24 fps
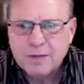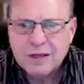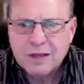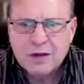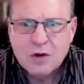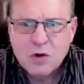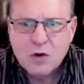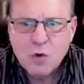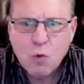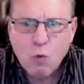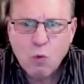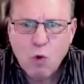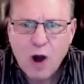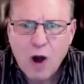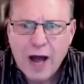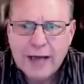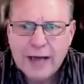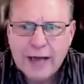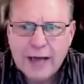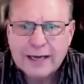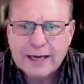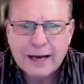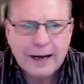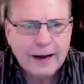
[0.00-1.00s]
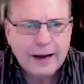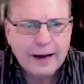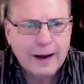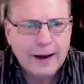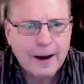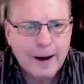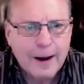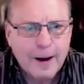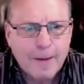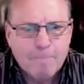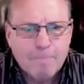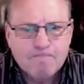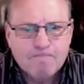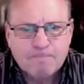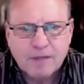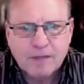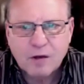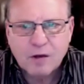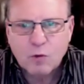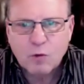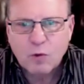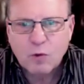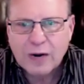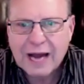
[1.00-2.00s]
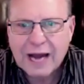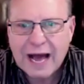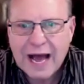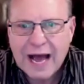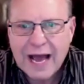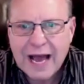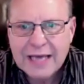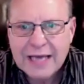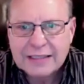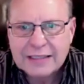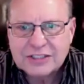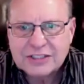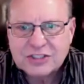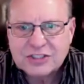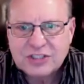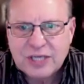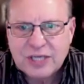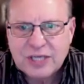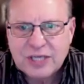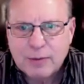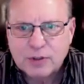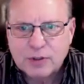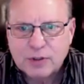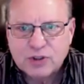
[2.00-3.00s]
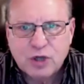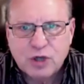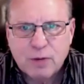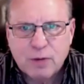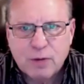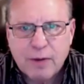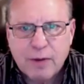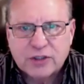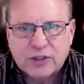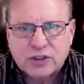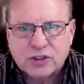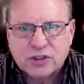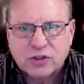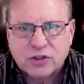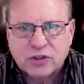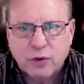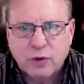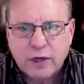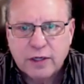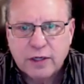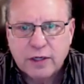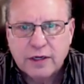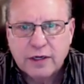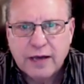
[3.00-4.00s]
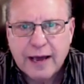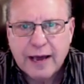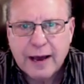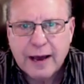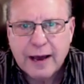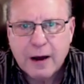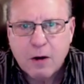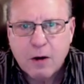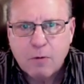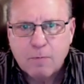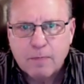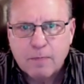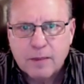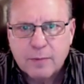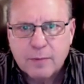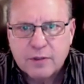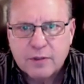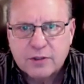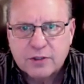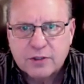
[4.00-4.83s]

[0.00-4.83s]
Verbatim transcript: what I see. I'm going to share my screen now. Let me see